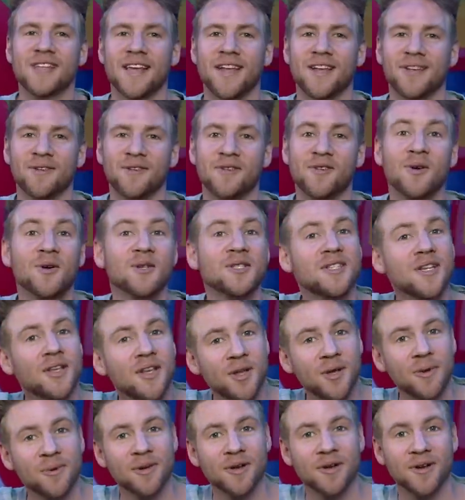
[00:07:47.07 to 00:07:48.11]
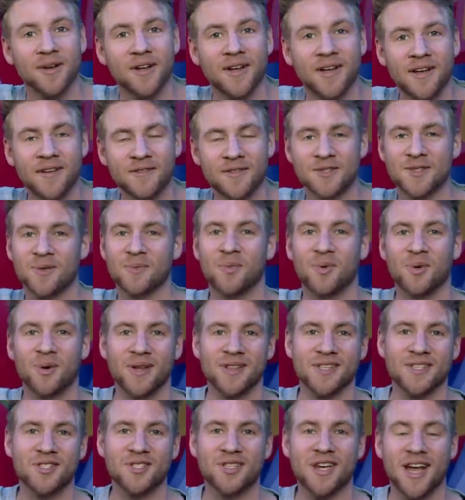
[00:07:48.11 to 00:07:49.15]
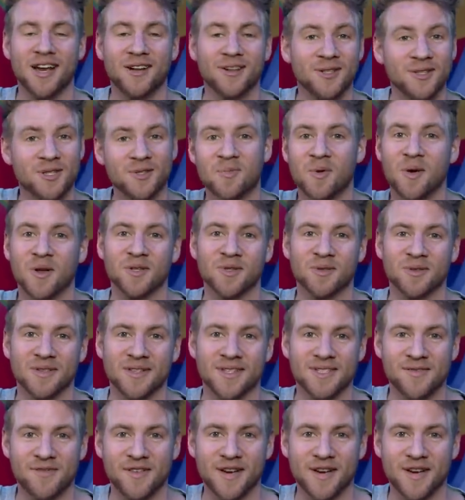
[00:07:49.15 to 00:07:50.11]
thank you, of course, to Huion for supporting this channel and sponsoring this